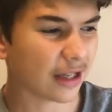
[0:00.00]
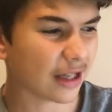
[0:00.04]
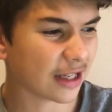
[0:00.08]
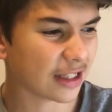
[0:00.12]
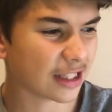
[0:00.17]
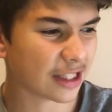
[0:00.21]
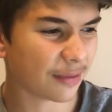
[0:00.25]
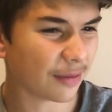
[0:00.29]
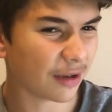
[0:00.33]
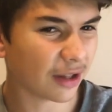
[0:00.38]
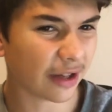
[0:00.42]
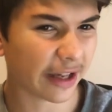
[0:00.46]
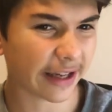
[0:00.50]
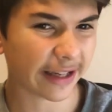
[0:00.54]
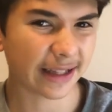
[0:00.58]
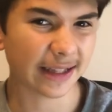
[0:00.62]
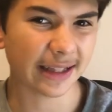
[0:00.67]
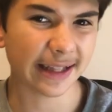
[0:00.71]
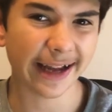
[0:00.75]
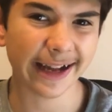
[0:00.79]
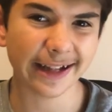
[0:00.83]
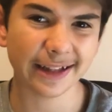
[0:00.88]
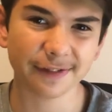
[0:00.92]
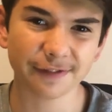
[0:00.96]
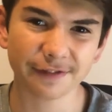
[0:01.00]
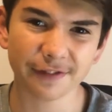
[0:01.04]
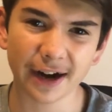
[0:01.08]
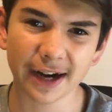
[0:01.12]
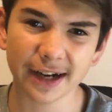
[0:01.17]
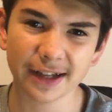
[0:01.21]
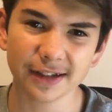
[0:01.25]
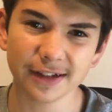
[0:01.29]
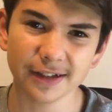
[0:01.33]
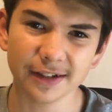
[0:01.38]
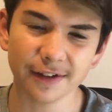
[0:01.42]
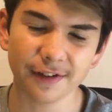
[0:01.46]
Someone like Lance
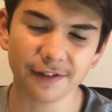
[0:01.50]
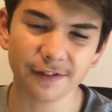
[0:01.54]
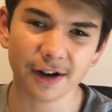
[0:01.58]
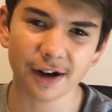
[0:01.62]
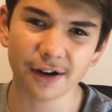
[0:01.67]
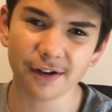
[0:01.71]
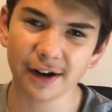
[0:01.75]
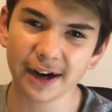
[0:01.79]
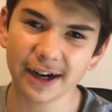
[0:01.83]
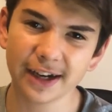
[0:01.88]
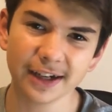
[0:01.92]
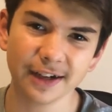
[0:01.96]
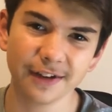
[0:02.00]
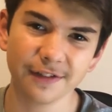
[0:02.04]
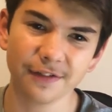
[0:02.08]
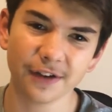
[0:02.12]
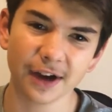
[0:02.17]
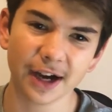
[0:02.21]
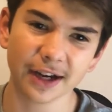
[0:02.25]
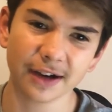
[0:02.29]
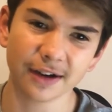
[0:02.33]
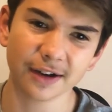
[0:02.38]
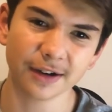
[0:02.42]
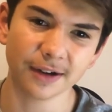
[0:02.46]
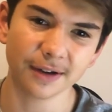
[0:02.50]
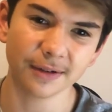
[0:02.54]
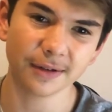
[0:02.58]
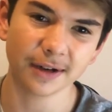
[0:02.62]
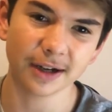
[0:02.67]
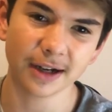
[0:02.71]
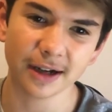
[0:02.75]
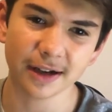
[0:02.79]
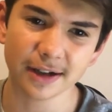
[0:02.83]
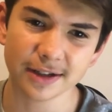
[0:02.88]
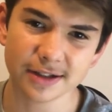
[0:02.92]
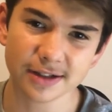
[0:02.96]
Franklin. If I
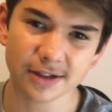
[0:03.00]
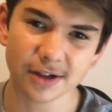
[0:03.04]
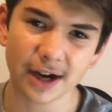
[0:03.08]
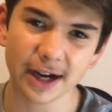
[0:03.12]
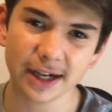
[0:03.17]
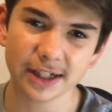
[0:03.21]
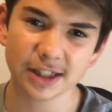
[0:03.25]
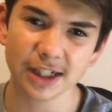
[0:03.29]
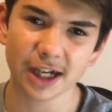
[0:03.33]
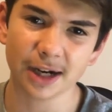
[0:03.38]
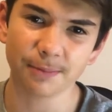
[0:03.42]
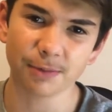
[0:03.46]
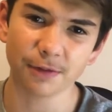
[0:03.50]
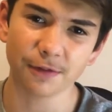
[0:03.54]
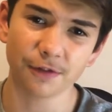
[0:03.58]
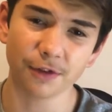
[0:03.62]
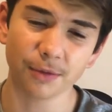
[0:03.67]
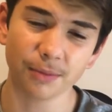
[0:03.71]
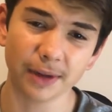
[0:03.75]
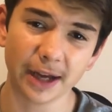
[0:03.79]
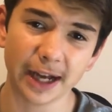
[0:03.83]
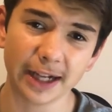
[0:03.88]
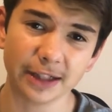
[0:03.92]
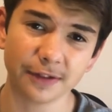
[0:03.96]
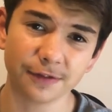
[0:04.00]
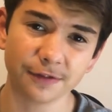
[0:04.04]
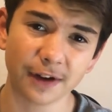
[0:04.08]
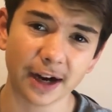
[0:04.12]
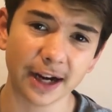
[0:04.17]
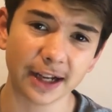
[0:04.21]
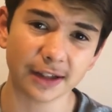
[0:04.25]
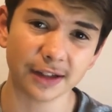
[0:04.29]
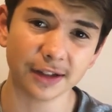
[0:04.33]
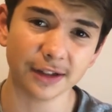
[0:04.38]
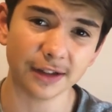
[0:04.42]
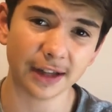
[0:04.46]
got a signed jumper from Lance
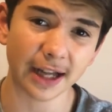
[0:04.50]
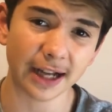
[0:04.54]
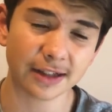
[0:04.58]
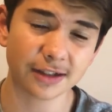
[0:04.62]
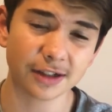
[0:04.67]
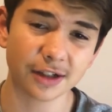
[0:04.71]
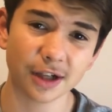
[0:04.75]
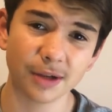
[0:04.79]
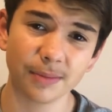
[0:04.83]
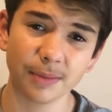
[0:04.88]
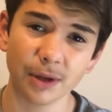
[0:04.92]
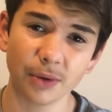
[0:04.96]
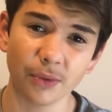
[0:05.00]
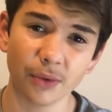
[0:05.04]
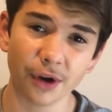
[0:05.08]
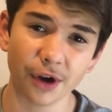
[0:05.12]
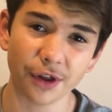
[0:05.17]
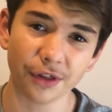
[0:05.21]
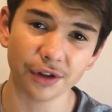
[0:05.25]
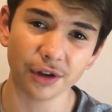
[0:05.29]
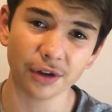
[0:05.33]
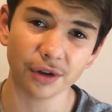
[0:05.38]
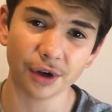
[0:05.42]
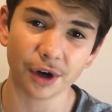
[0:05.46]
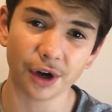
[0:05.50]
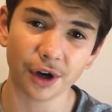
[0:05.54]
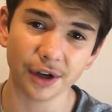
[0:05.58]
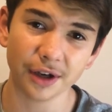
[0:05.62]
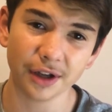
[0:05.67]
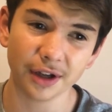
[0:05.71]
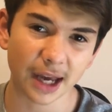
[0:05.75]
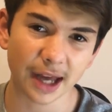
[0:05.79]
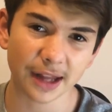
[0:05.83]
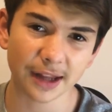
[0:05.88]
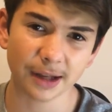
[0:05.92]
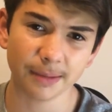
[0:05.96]
Franklin, that's gonna be worth a lot.
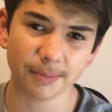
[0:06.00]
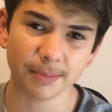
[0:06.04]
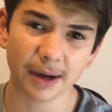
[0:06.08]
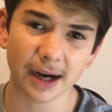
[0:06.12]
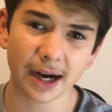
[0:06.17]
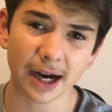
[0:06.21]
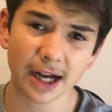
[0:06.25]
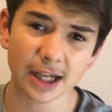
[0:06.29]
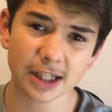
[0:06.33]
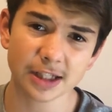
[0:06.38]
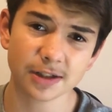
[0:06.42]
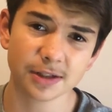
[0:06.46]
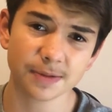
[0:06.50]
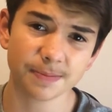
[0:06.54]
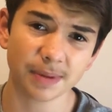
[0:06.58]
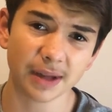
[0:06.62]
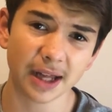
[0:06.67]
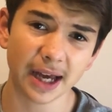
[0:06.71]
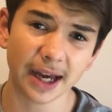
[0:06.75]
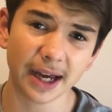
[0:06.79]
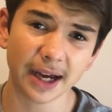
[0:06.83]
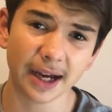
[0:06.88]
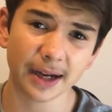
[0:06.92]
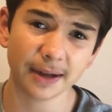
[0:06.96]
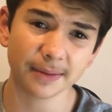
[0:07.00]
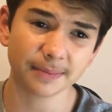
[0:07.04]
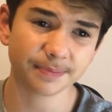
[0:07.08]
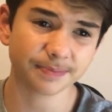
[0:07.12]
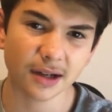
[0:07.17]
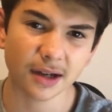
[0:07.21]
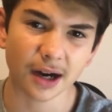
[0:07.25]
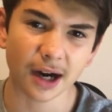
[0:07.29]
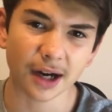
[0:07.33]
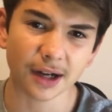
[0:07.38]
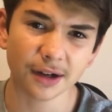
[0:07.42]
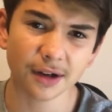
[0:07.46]
And then past player,
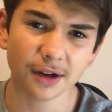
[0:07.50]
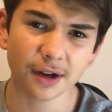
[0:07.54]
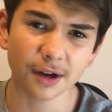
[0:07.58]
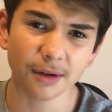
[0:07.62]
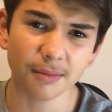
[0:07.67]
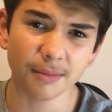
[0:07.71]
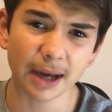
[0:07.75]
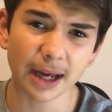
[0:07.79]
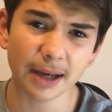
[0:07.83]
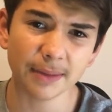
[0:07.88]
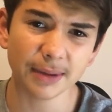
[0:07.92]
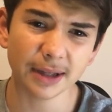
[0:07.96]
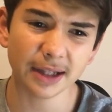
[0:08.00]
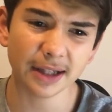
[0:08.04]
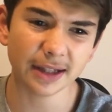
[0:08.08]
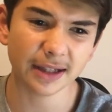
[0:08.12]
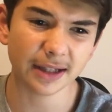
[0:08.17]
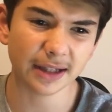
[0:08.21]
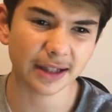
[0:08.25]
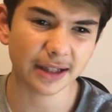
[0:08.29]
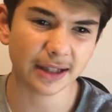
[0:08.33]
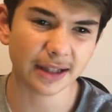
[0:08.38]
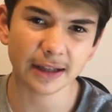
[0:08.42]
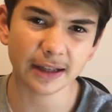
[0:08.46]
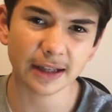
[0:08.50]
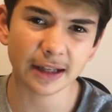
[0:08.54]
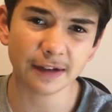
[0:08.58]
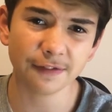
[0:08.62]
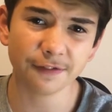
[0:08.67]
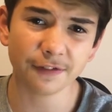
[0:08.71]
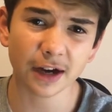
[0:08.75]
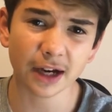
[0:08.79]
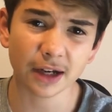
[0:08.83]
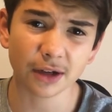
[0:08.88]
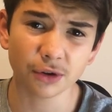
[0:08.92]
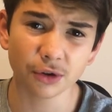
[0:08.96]
I don't know, maybe
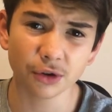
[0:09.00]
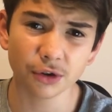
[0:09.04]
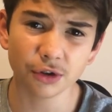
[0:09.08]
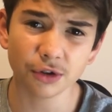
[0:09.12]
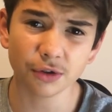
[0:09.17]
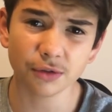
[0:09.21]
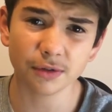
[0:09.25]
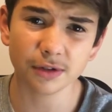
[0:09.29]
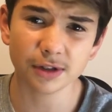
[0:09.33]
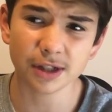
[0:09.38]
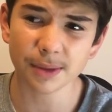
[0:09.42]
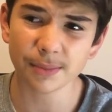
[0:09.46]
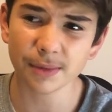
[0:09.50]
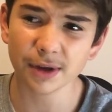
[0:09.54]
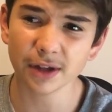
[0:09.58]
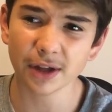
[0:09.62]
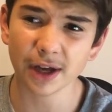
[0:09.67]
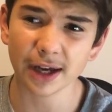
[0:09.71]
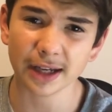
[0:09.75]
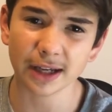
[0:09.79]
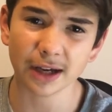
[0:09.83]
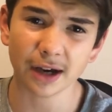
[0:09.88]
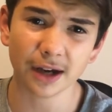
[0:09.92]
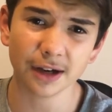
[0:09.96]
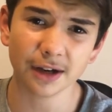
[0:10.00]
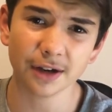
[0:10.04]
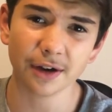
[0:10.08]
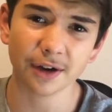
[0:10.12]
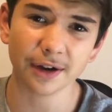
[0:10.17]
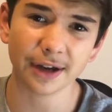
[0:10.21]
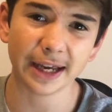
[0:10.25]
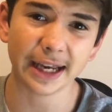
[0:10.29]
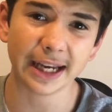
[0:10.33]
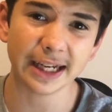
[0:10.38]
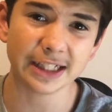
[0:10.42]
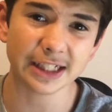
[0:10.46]
if I could, someone like,
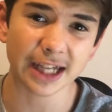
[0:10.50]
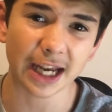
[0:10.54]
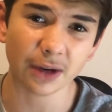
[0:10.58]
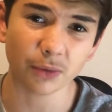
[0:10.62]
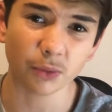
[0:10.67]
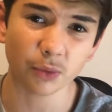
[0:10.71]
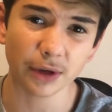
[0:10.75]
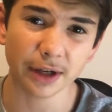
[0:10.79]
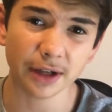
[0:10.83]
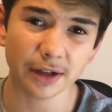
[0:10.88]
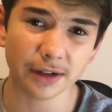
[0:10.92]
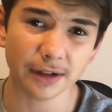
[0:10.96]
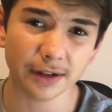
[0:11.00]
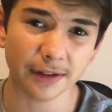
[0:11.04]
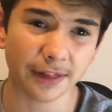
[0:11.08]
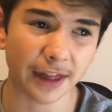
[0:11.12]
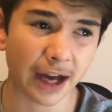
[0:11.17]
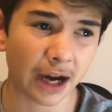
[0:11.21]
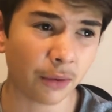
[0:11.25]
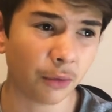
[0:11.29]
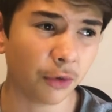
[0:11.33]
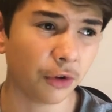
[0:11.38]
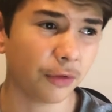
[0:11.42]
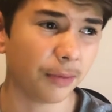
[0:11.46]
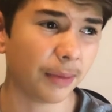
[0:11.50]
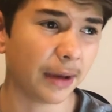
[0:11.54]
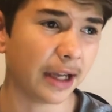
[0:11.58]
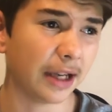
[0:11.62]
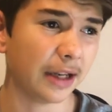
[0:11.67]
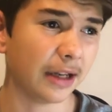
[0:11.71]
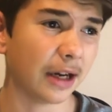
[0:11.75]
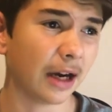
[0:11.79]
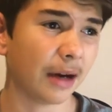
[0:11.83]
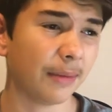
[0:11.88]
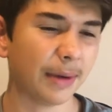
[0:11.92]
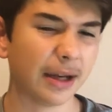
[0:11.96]
EJ Witten, that would
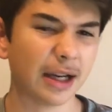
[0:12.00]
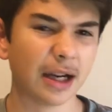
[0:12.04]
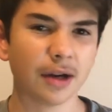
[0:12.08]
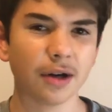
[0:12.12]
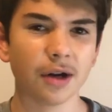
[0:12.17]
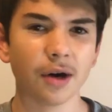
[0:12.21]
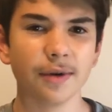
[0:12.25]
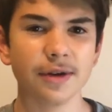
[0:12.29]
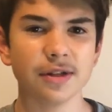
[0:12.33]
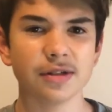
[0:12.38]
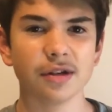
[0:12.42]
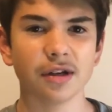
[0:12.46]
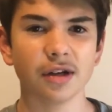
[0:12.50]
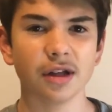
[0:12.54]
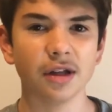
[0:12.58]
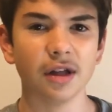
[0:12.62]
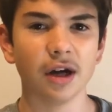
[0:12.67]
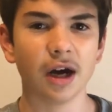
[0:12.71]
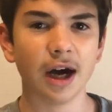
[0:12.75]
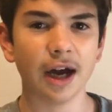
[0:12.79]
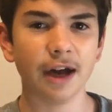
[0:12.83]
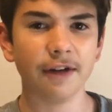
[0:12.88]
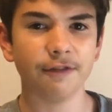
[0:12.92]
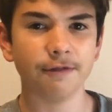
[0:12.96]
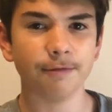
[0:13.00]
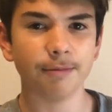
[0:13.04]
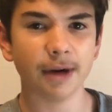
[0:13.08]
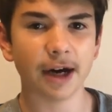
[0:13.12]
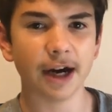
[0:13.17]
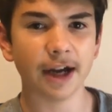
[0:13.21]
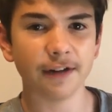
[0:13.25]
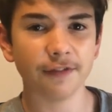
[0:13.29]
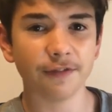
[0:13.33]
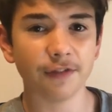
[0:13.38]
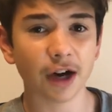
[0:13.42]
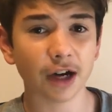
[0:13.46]
be, I know he's not alive,
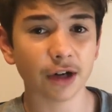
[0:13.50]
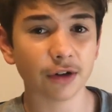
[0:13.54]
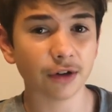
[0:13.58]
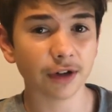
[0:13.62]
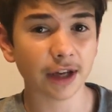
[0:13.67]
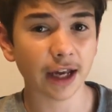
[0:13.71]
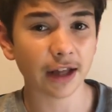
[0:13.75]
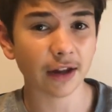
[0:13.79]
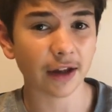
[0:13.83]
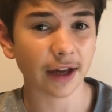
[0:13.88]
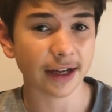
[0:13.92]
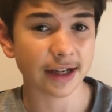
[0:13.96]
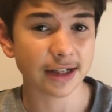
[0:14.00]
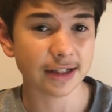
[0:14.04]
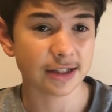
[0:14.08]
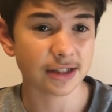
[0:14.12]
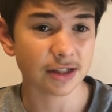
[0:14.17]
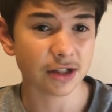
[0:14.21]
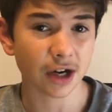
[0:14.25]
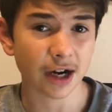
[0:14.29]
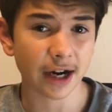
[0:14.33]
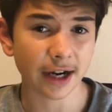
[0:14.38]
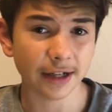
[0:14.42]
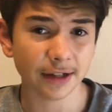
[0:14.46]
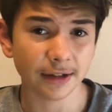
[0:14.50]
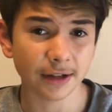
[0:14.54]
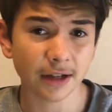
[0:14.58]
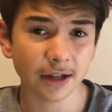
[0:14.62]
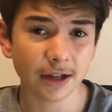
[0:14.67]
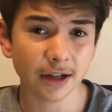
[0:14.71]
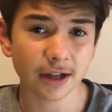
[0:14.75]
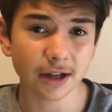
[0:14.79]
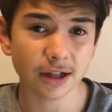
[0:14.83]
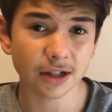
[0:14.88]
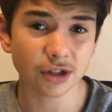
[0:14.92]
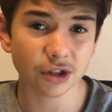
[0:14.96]
but if I could get like a signed
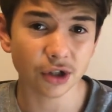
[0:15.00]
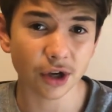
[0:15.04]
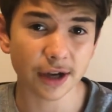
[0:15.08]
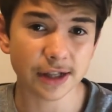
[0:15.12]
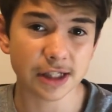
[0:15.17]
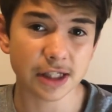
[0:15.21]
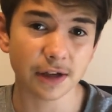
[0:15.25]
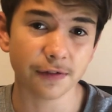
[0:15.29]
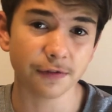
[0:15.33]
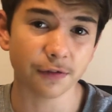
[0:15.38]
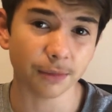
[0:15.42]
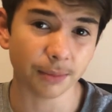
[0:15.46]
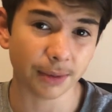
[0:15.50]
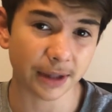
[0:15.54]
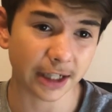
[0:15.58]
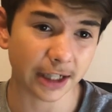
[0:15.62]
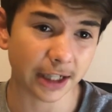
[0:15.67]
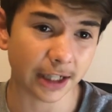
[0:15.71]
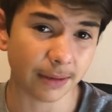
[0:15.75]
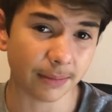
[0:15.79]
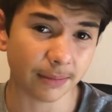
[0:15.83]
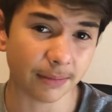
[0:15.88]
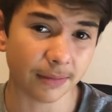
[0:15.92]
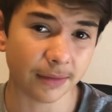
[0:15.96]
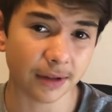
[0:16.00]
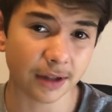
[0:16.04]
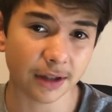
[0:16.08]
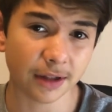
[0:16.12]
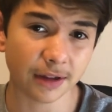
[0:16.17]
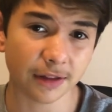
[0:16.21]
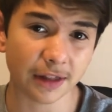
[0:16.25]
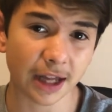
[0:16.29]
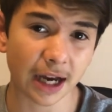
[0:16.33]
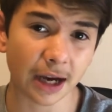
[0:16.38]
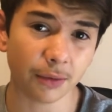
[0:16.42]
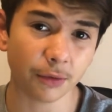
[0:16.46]
jersey from him,
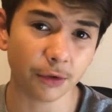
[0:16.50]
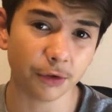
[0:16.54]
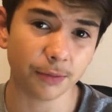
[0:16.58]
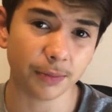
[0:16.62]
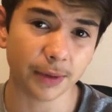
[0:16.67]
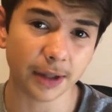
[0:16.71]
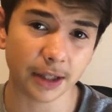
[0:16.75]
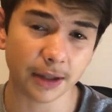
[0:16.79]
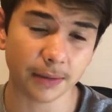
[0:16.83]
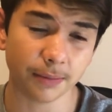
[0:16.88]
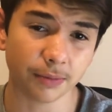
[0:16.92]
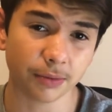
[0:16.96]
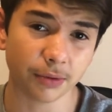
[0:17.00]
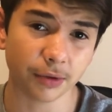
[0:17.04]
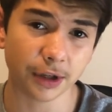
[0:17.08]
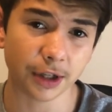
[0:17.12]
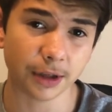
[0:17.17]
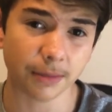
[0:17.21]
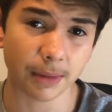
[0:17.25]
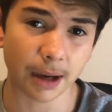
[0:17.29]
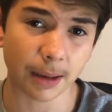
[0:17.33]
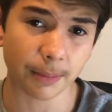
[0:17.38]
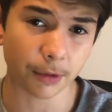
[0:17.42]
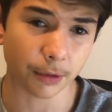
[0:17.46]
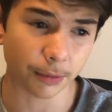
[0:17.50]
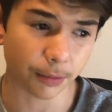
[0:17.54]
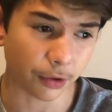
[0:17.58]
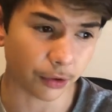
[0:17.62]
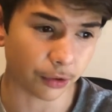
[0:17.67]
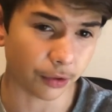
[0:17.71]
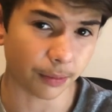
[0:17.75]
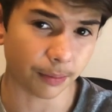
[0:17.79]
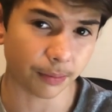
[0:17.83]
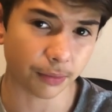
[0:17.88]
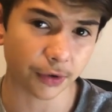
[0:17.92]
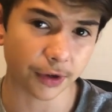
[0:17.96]
that would be pretty memorable
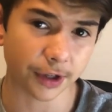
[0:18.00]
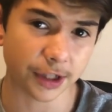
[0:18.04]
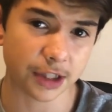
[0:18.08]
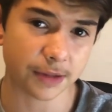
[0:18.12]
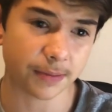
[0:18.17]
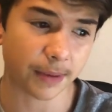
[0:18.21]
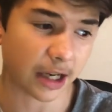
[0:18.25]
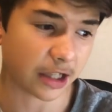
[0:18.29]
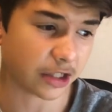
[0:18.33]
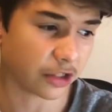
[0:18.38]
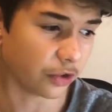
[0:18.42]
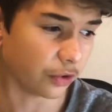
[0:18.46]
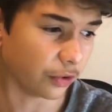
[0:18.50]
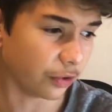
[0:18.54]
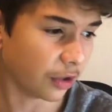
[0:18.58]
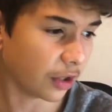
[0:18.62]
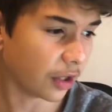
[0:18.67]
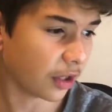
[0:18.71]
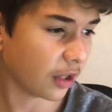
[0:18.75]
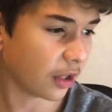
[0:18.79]
and pretty special.